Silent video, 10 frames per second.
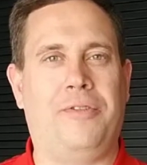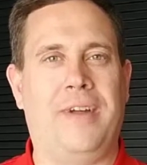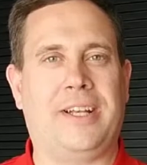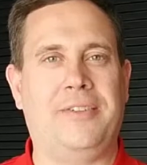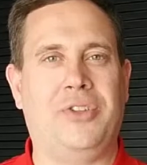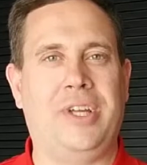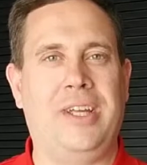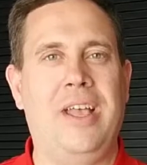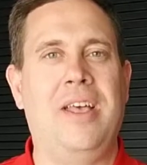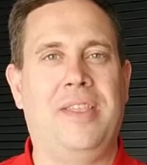
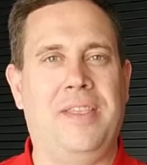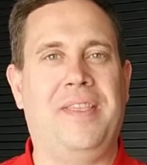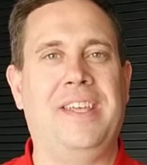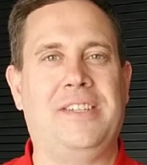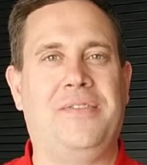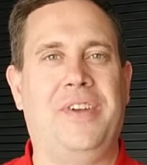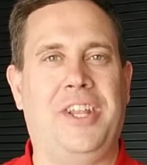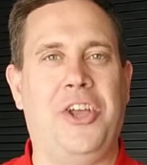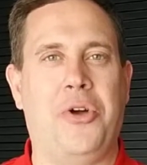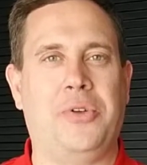effectively, then this
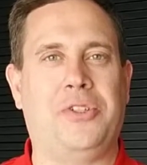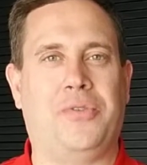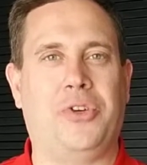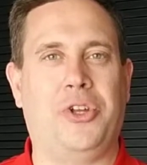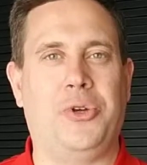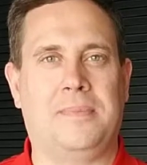video is for you.